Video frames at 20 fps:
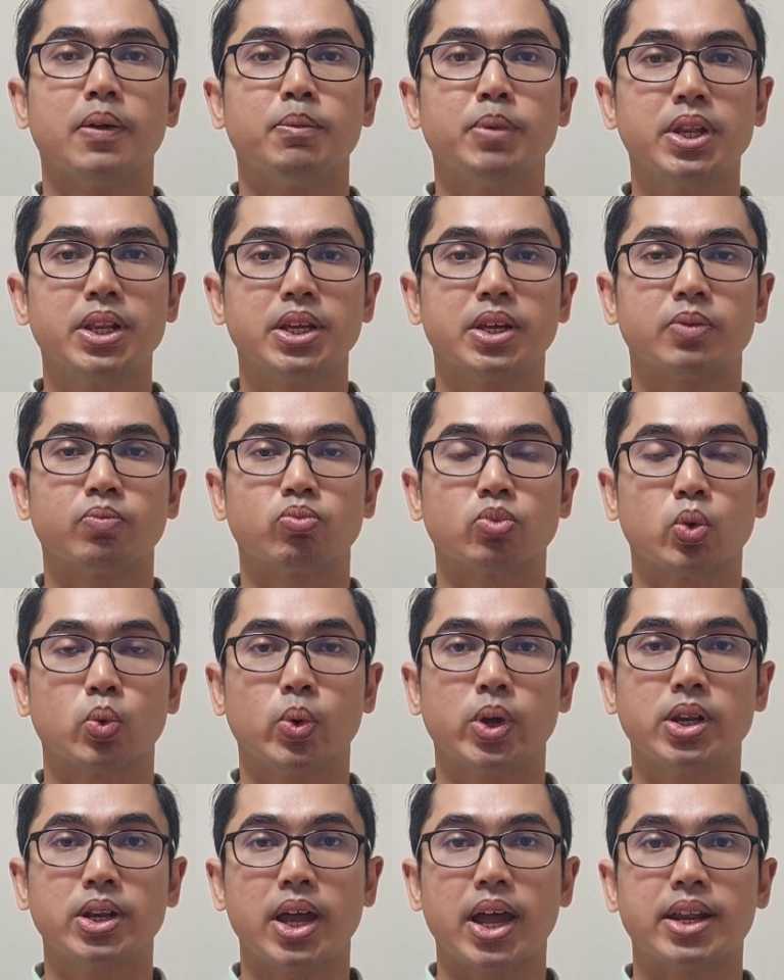Meaning
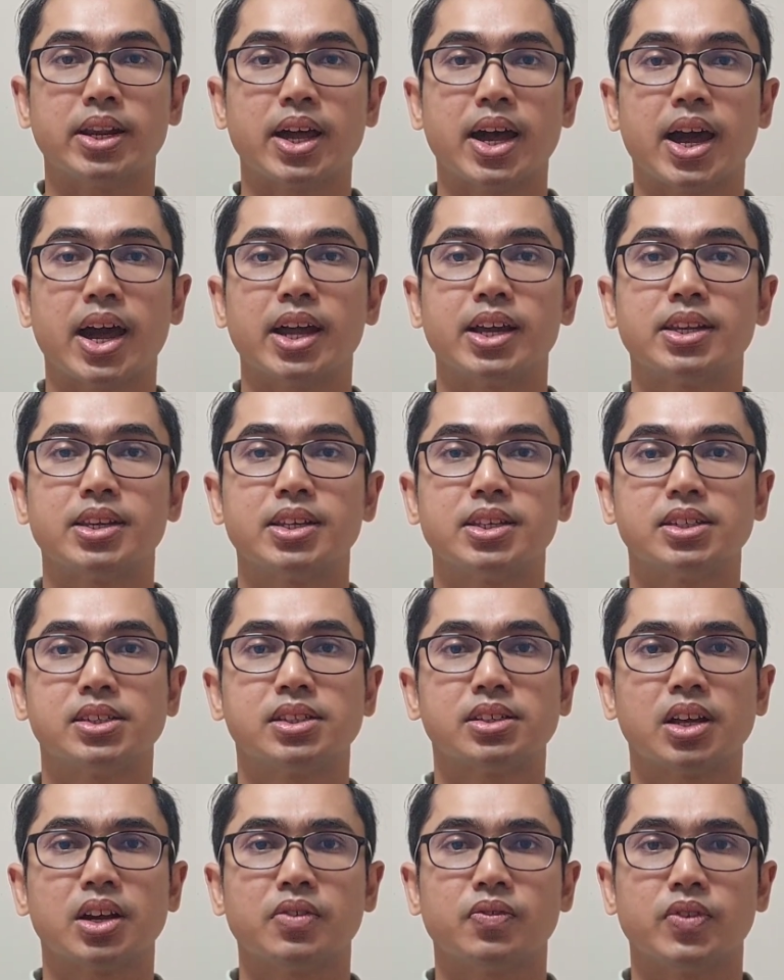when an IT
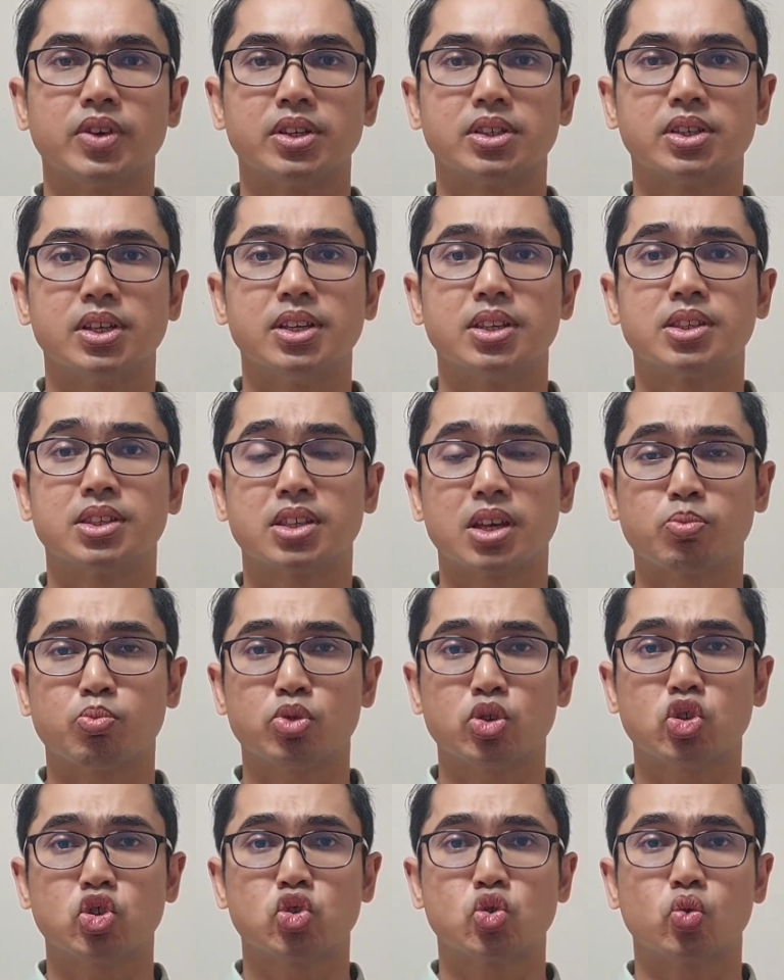service is
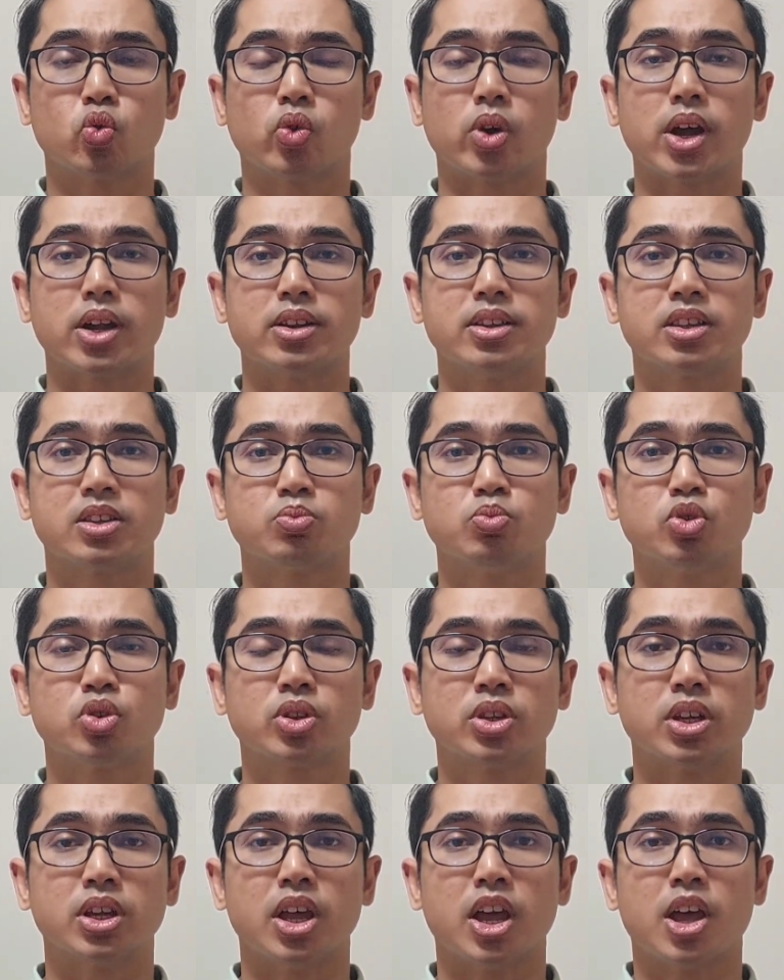supposed to run
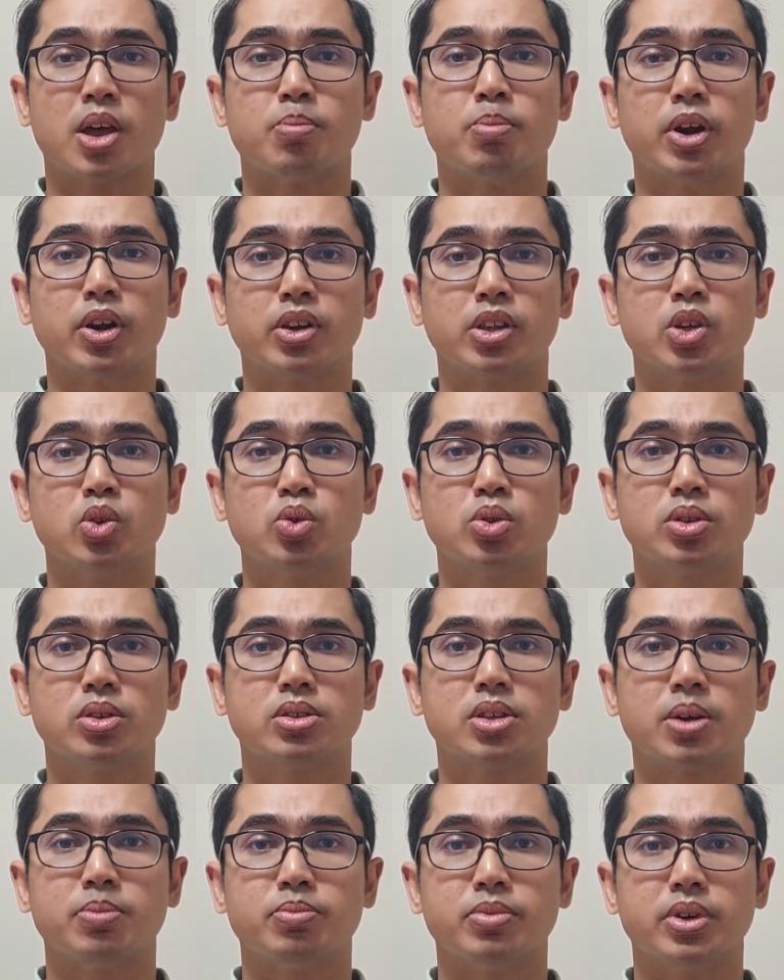smoothly but due to
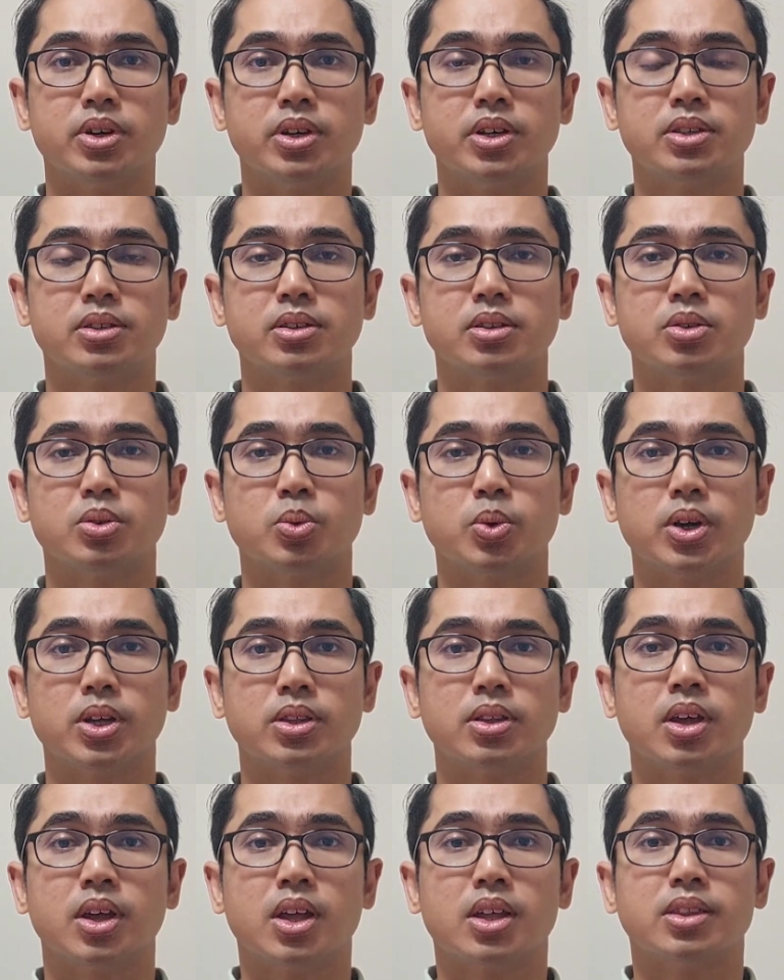some reason
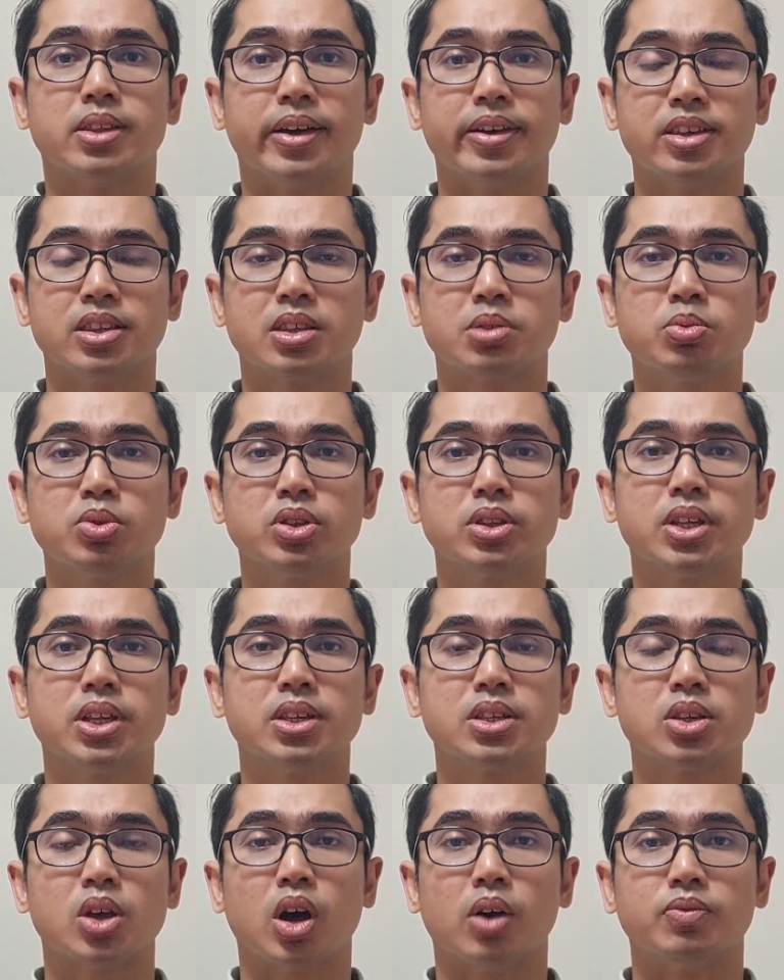when the
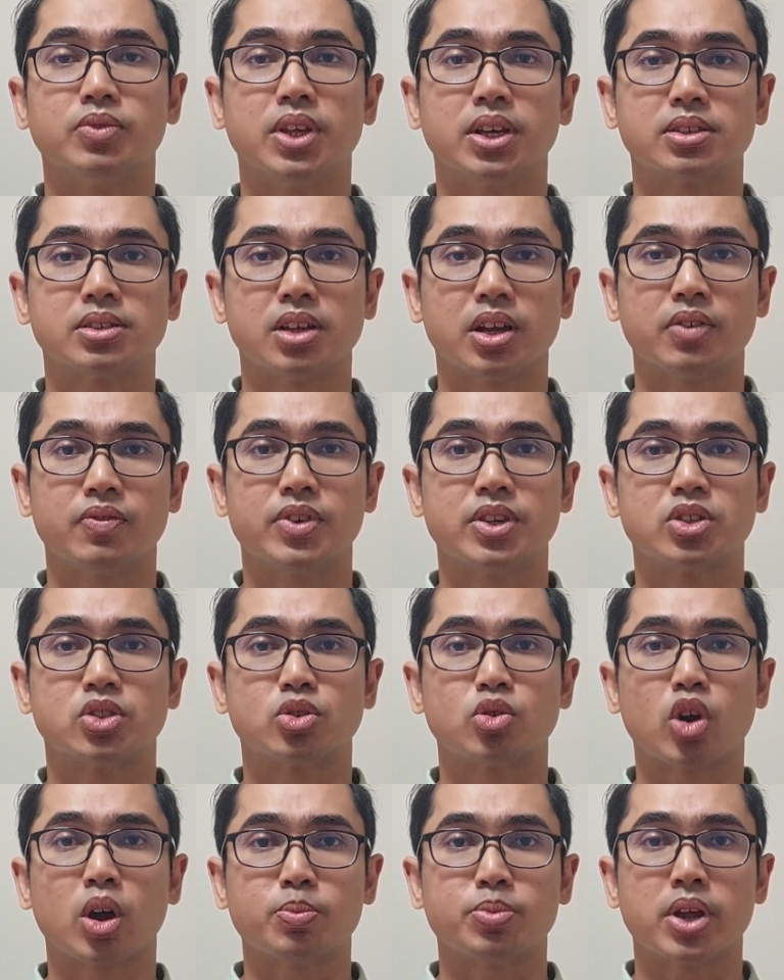smoothness of the
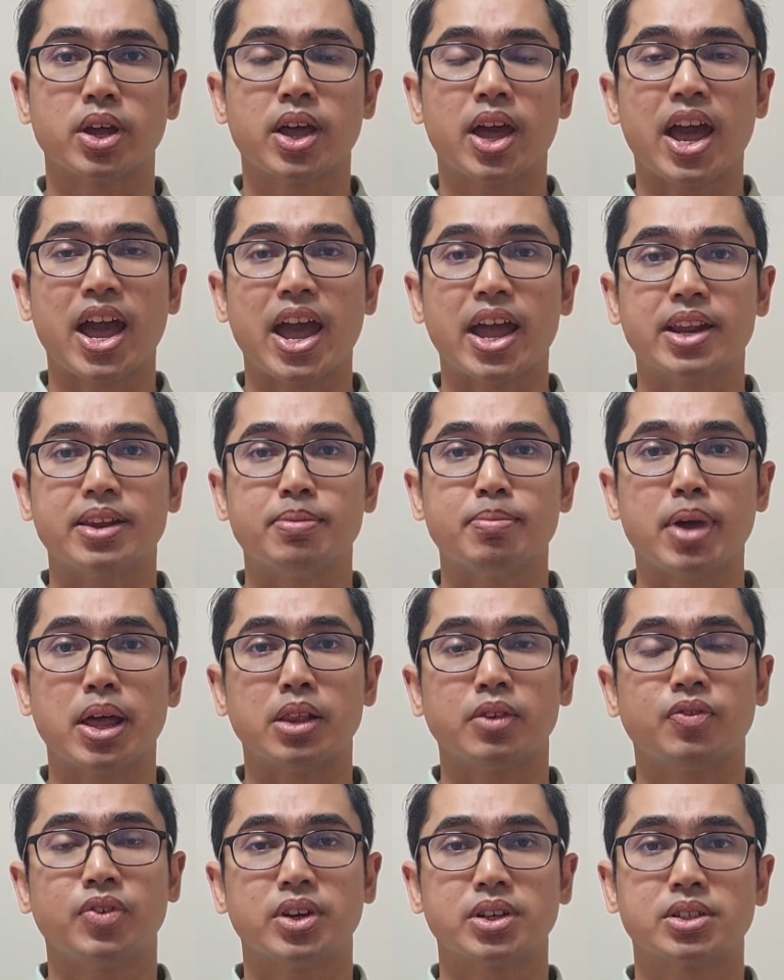service dropped and
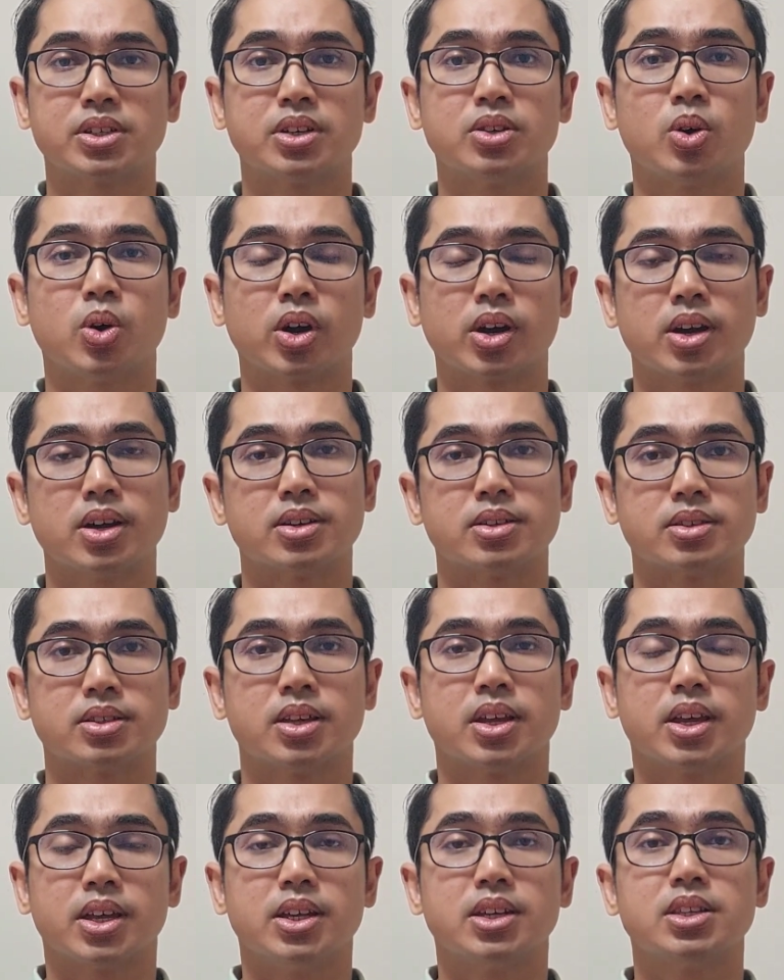malfunction
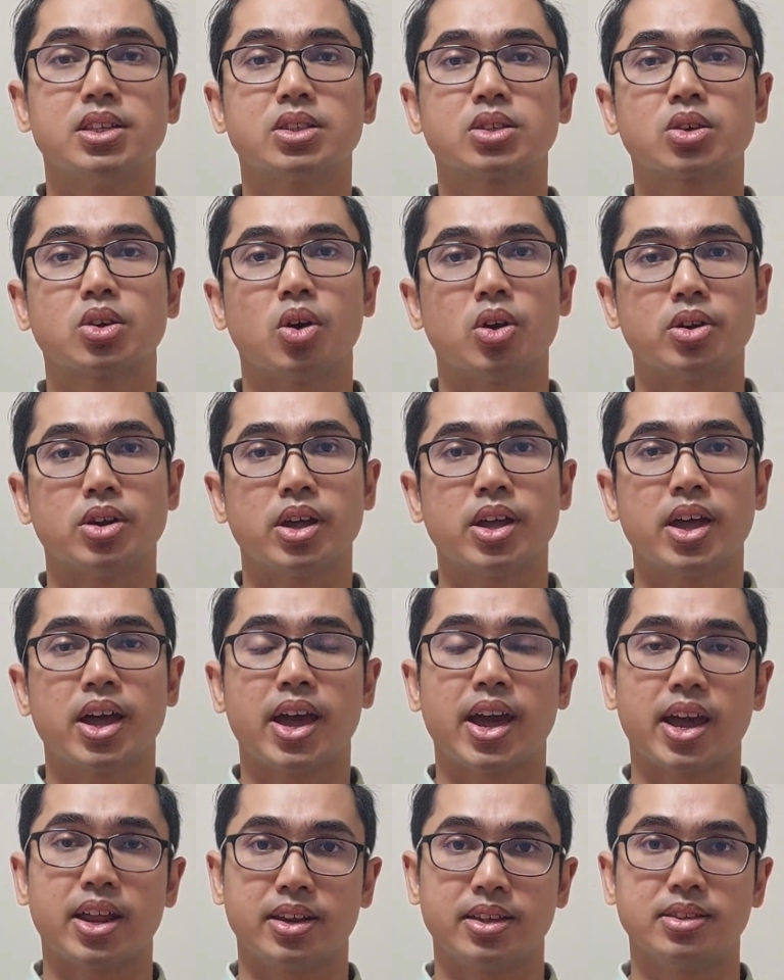occurs, it is called
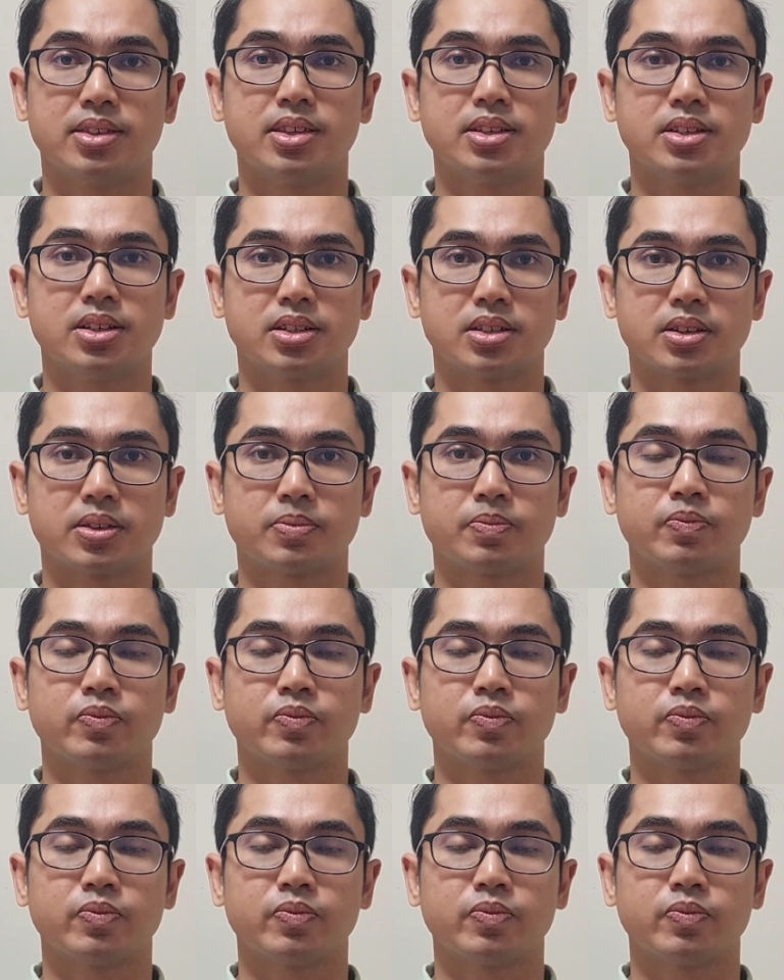an incident.